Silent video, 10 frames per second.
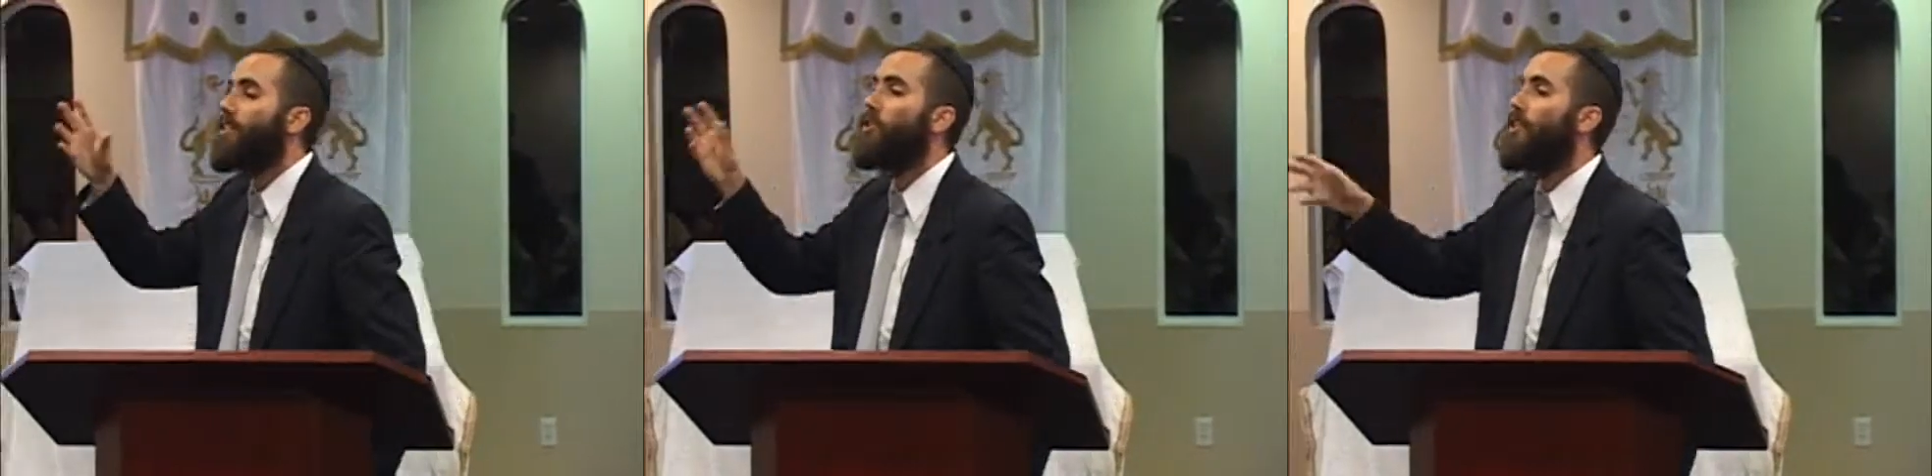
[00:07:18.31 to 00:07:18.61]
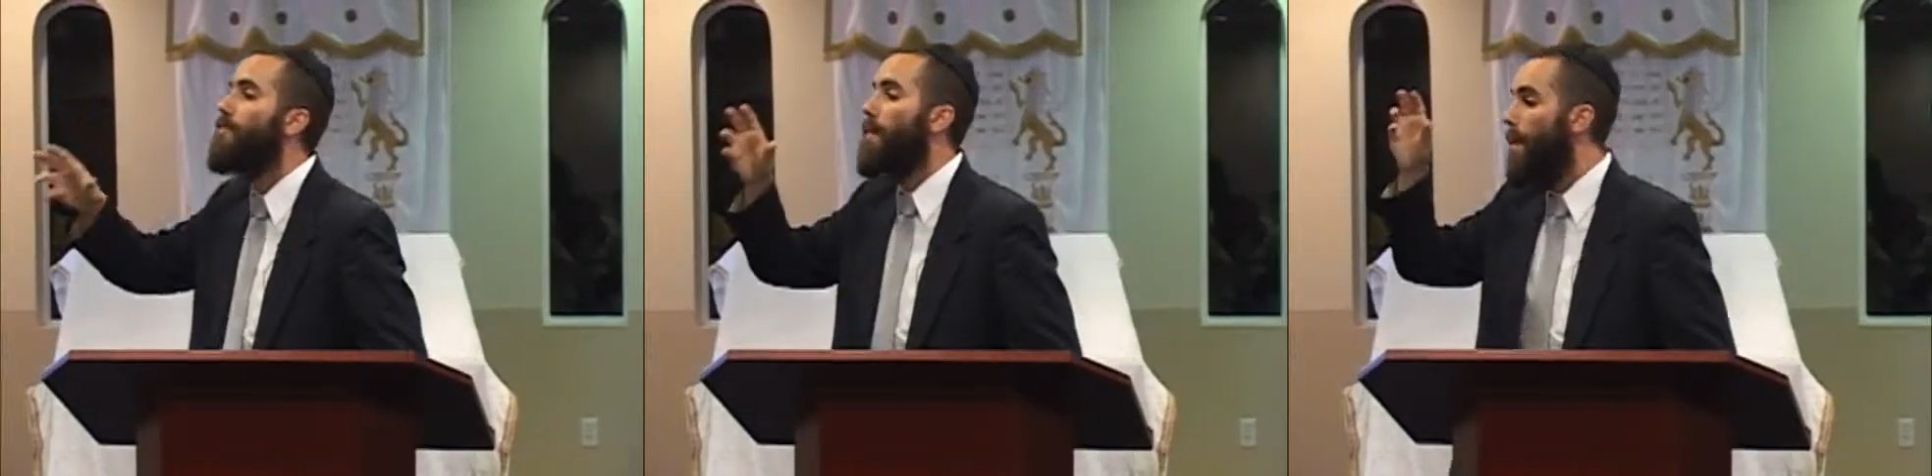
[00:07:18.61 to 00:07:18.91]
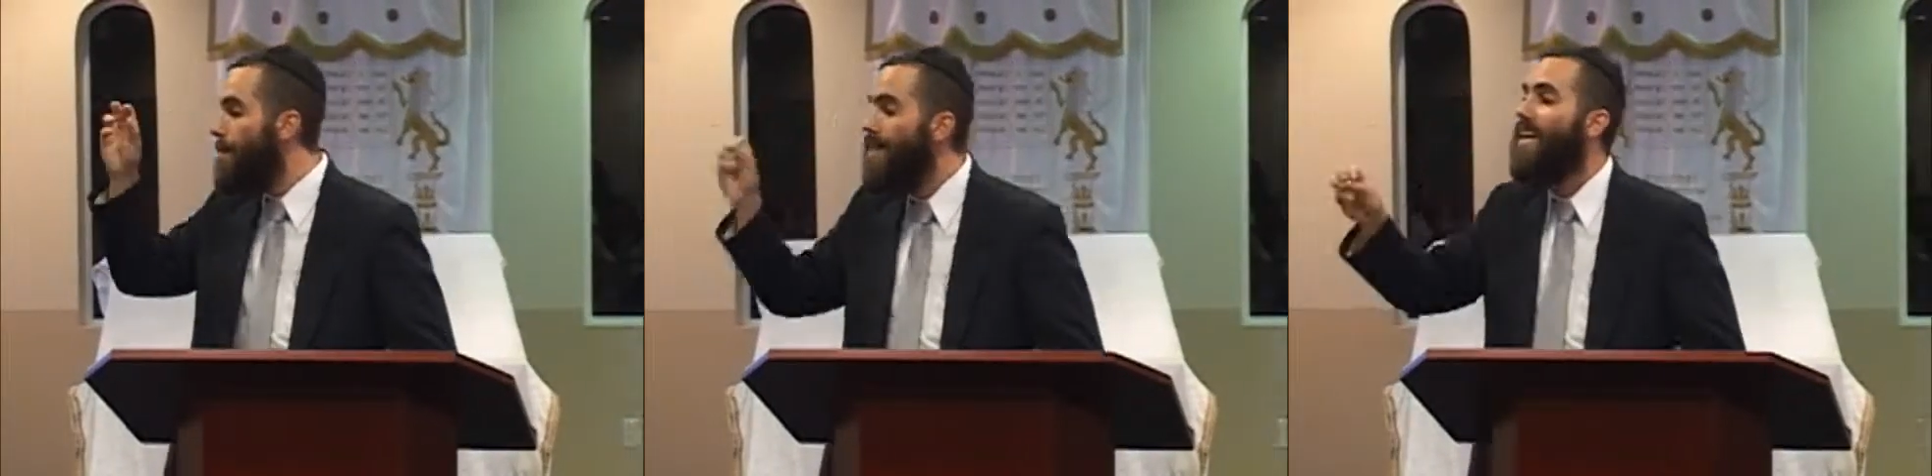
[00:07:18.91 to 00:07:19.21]
could
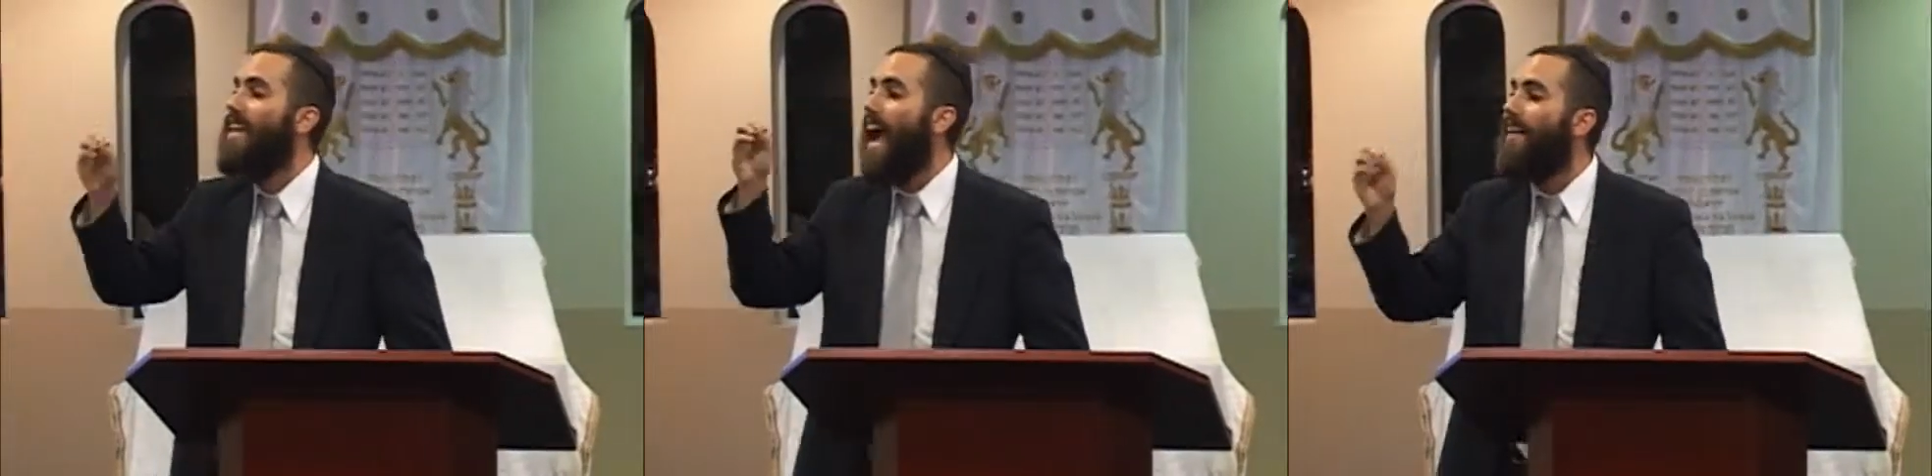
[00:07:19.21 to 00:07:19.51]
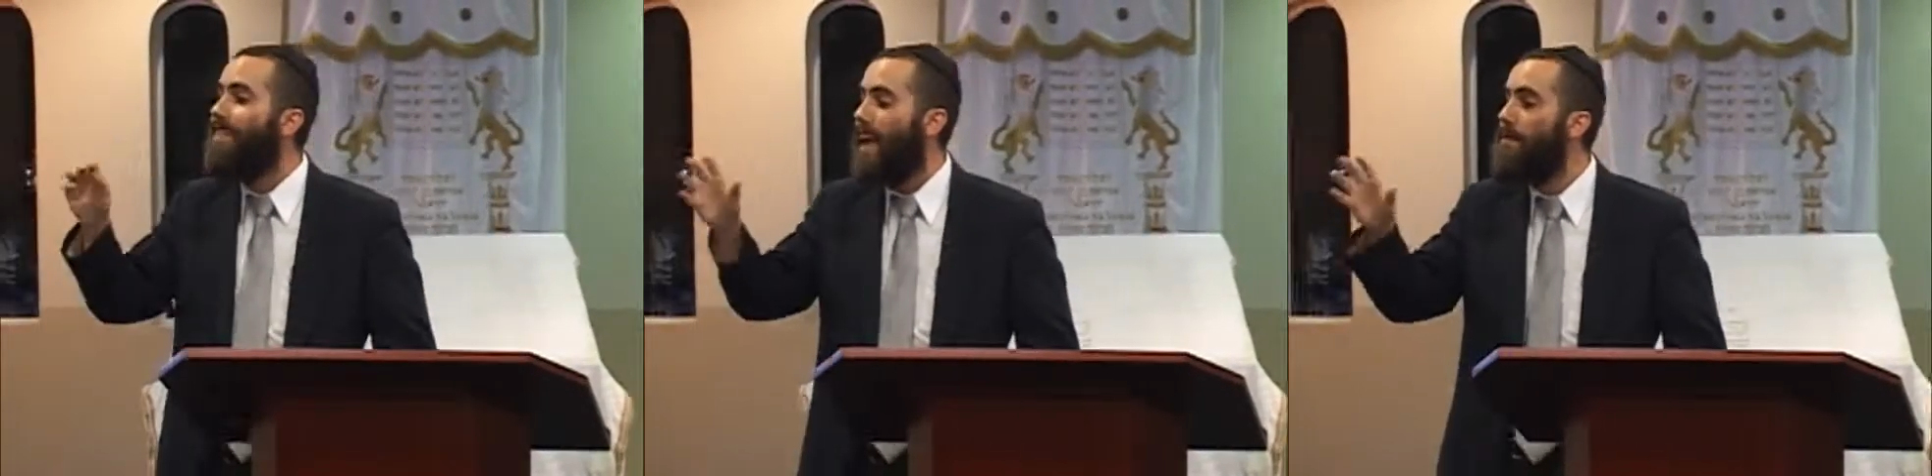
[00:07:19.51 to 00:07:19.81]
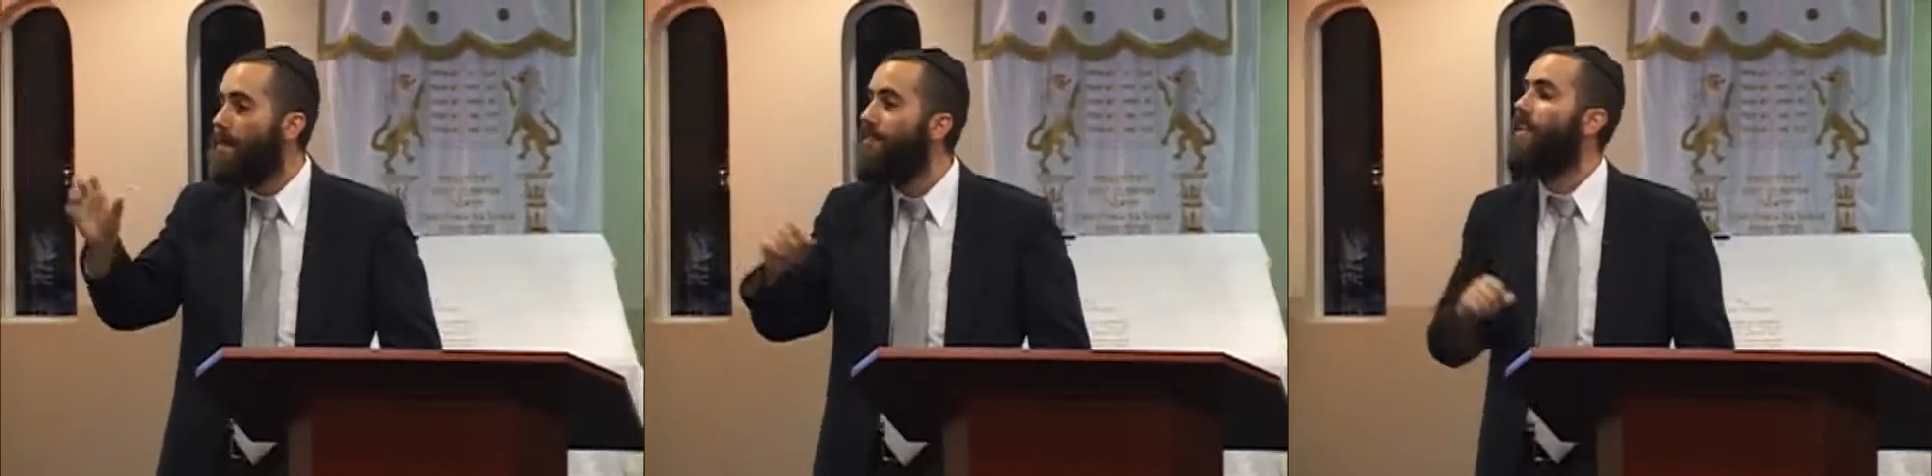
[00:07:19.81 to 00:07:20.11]
have been at that
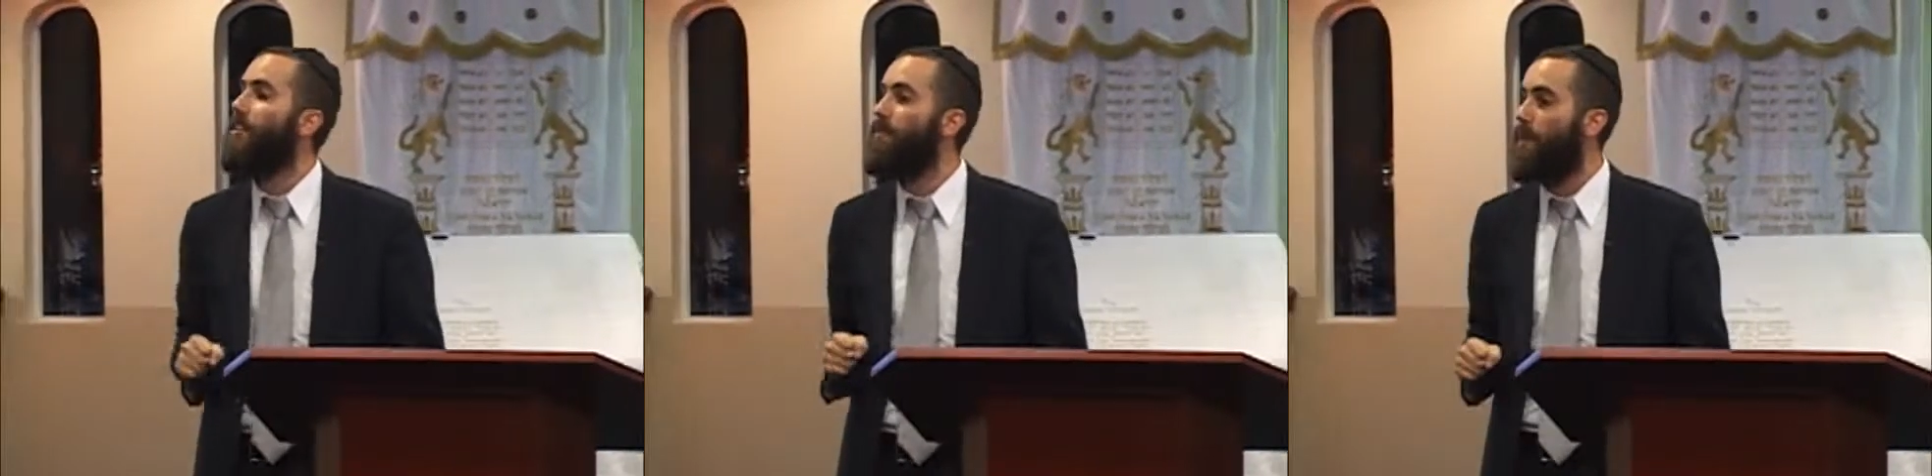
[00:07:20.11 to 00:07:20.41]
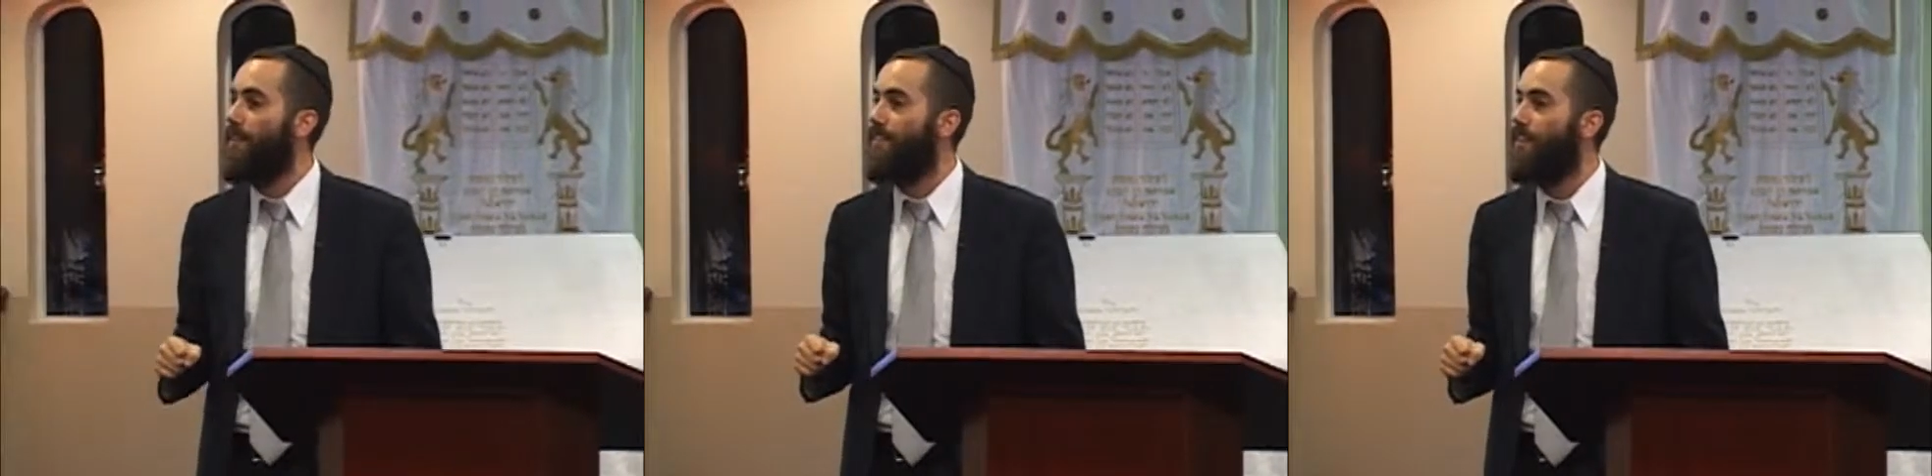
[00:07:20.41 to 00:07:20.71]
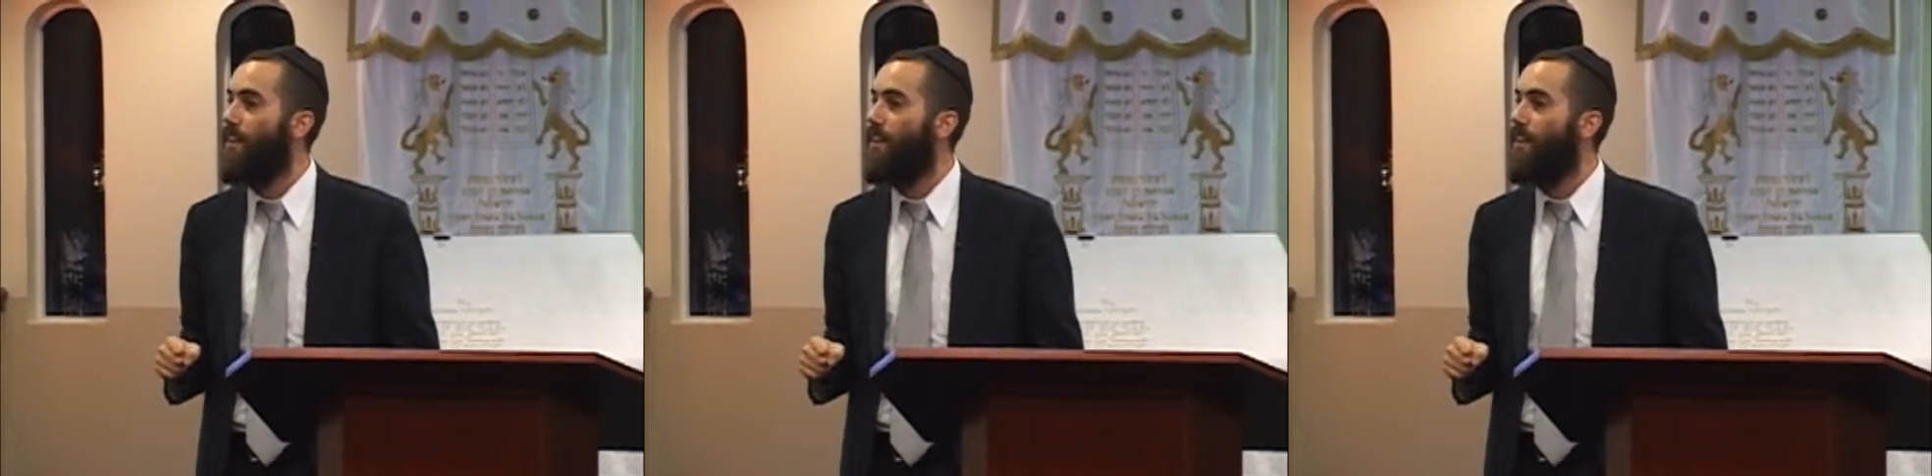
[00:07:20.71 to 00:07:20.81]
particular moment.